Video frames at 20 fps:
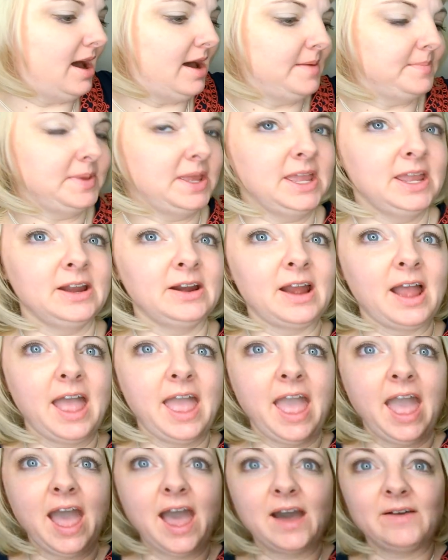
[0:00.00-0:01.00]
Here I
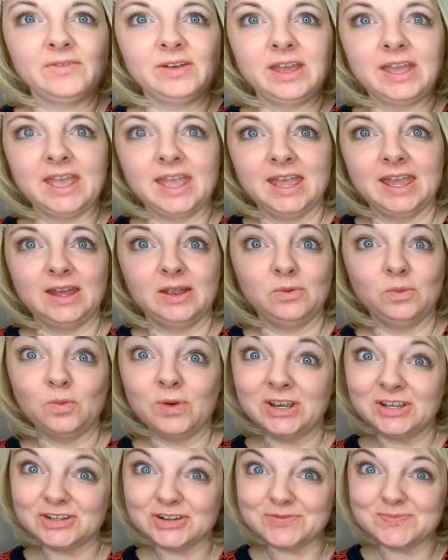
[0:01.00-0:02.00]
have it in
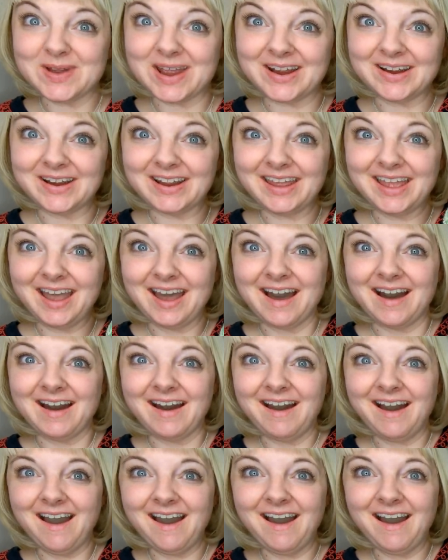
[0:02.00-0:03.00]
Winterberry,
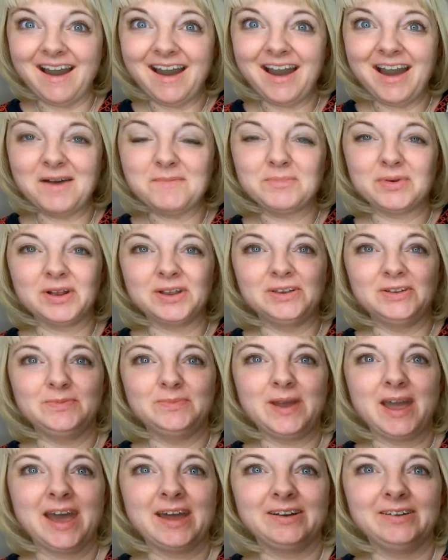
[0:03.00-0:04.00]
brand new
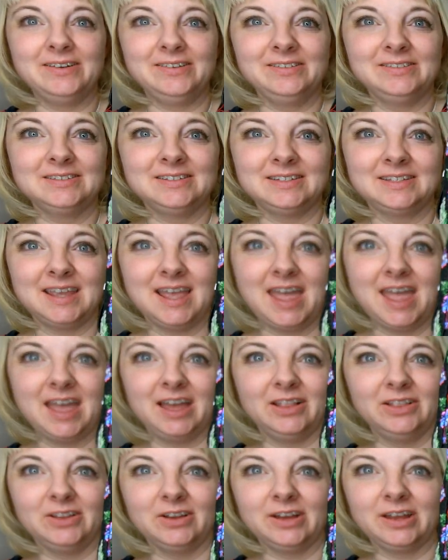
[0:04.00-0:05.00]
pattern.
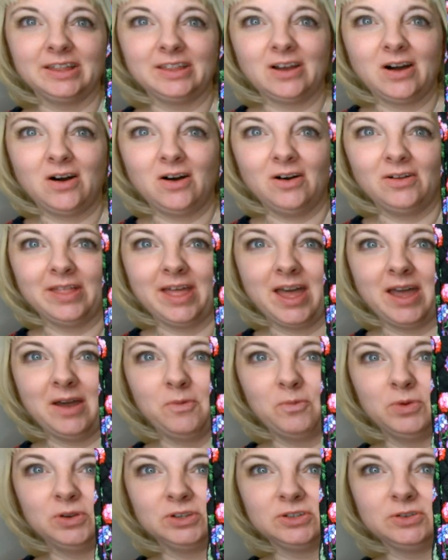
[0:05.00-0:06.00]
Take a look at all that
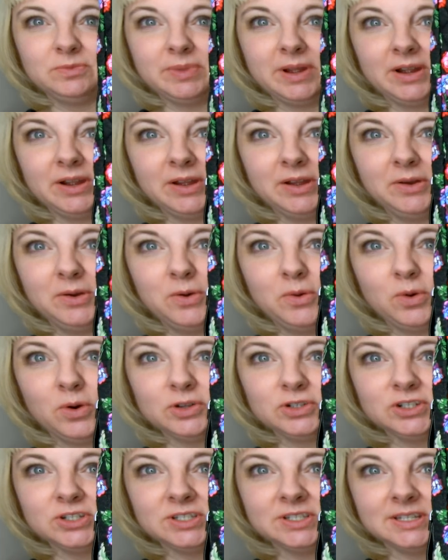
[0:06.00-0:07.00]
Winterberry
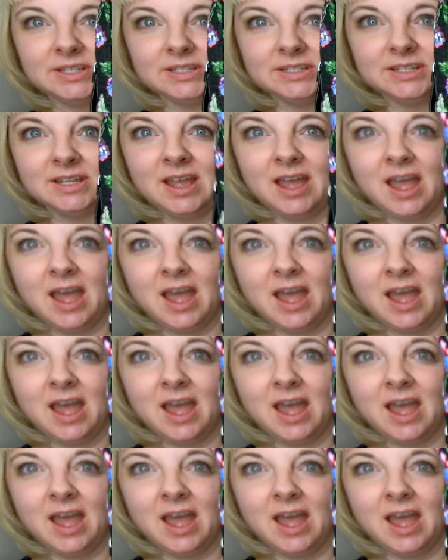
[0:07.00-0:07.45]
gorgeousness.